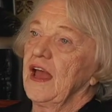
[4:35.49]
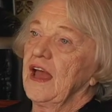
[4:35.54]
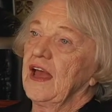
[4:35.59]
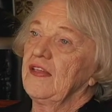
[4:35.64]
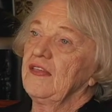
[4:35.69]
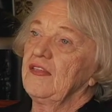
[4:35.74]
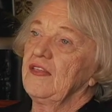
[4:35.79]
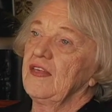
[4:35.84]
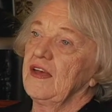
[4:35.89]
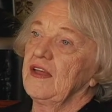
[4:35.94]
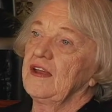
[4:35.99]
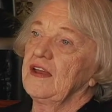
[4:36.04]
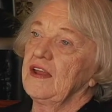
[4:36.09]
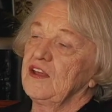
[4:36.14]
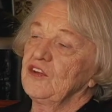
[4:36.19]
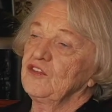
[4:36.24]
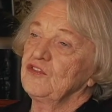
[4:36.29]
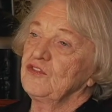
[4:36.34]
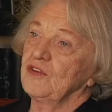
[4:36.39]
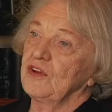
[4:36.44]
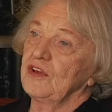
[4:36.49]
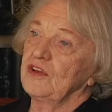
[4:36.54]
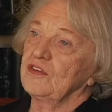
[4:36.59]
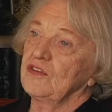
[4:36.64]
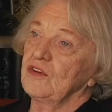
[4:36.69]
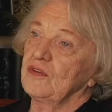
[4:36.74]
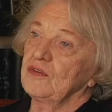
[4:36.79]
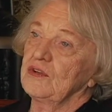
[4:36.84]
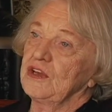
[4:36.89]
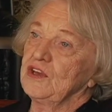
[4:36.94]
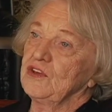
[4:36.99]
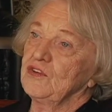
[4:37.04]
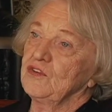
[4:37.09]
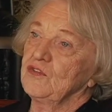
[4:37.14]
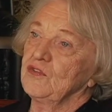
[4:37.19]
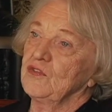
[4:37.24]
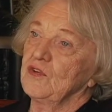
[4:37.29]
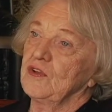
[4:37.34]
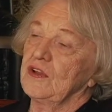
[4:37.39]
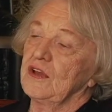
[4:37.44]
and then history is only
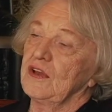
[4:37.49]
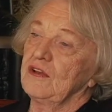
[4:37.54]
useful